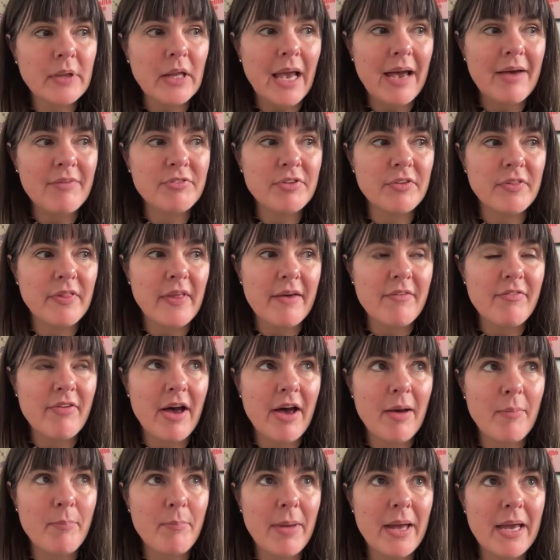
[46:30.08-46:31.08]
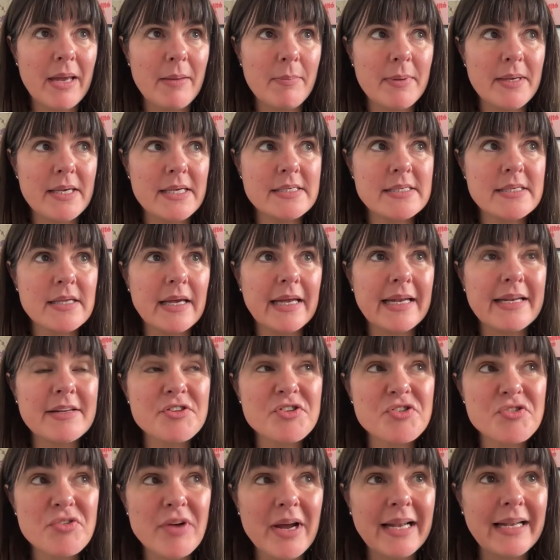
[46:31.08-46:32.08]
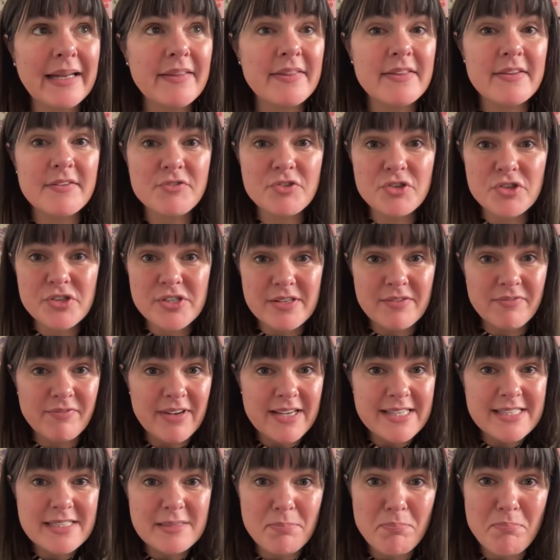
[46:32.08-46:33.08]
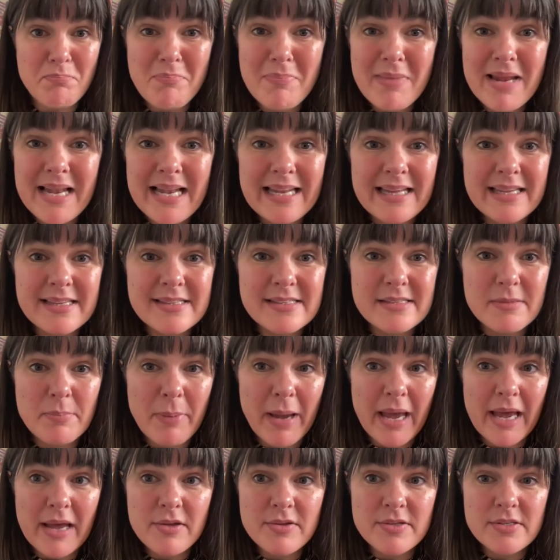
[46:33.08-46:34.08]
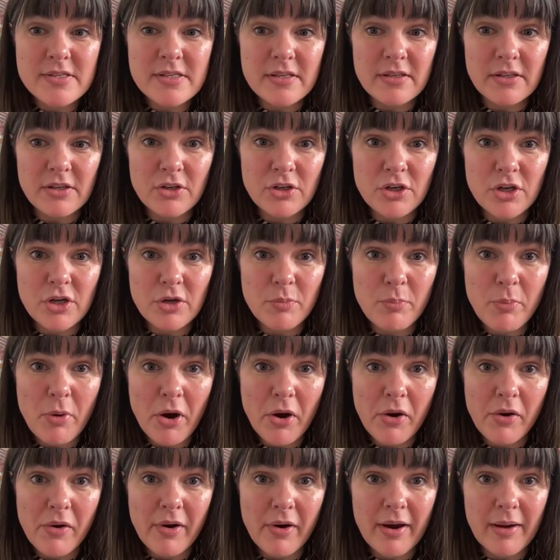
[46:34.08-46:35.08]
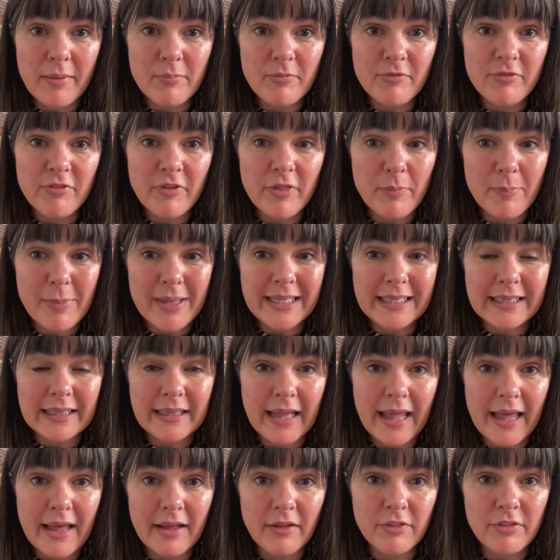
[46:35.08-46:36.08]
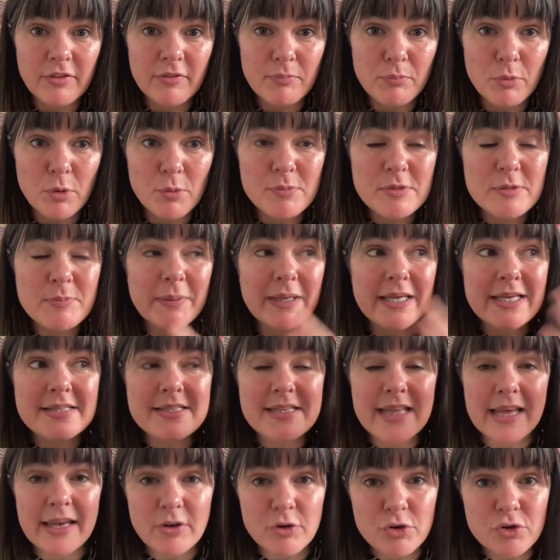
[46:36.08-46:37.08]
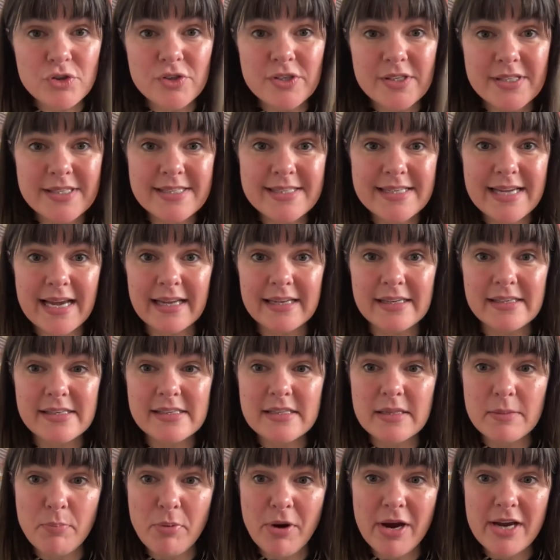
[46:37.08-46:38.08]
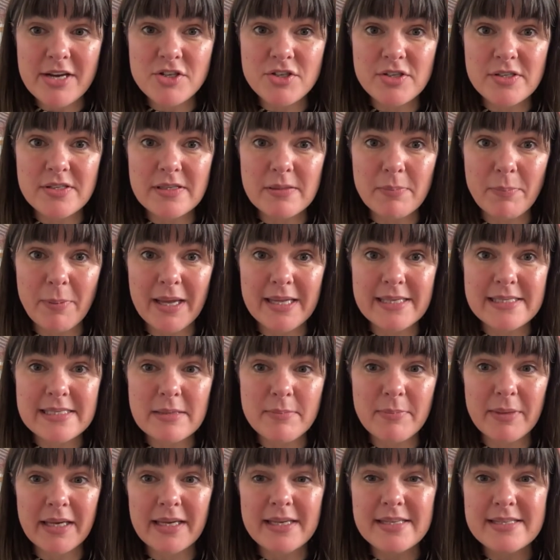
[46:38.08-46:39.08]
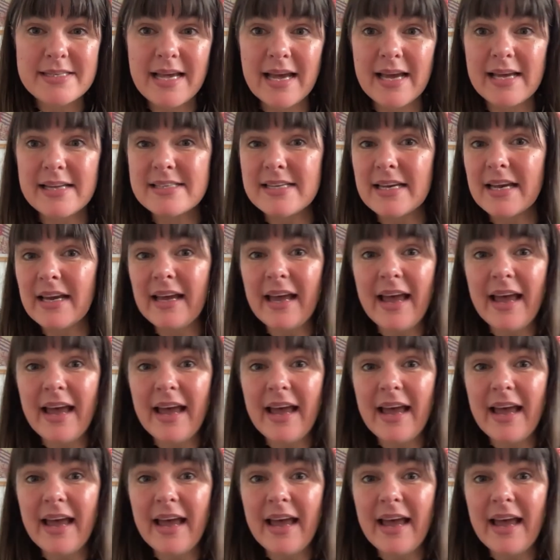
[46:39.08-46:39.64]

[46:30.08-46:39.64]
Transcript: after they've had babies. In Australia, they've just invested millions of pounds in a new program for the mental health of mums because they understand the pressures the pandemic has had.